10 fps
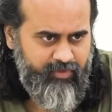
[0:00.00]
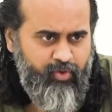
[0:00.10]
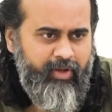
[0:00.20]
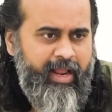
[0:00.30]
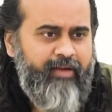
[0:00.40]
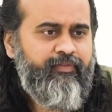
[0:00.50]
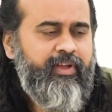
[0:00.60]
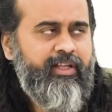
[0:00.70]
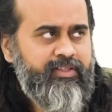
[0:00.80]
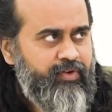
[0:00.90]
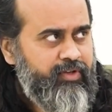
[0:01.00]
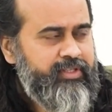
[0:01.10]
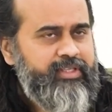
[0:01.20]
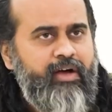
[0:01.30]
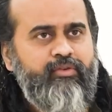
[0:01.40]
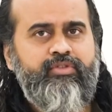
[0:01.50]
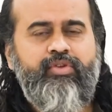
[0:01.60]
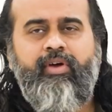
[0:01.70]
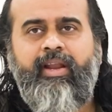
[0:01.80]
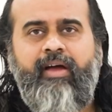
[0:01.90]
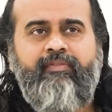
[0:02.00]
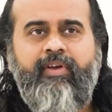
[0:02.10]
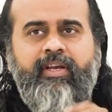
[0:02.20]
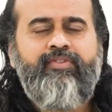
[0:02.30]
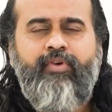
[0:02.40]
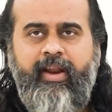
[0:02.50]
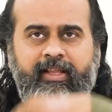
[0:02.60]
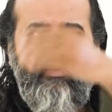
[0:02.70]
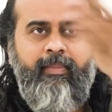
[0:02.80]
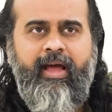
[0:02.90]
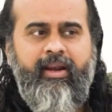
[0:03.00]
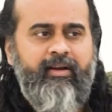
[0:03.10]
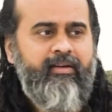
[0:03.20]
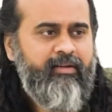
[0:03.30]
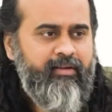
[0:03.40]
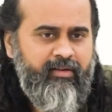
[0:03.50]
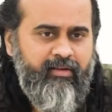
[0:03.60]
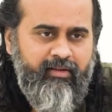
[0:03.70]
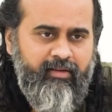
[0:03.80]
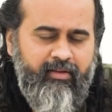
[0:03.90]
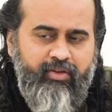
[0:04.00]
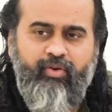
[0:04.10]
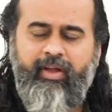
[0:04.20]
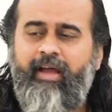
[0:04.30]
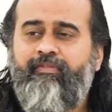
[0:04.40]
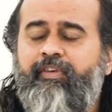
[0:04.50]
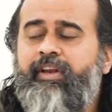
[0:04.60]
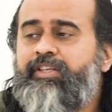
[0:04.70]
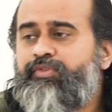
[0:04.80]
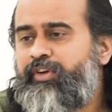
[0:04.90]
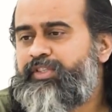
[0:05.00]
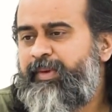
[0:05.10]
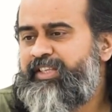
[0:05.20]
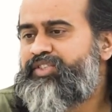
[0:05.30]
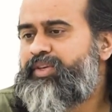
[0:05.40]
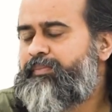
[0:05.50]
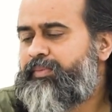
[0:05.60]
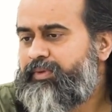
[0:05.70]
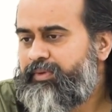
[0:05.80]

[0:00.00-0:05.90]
You can have feelings for this house, you can have feelings for another planet, you can feelings for a spaceship,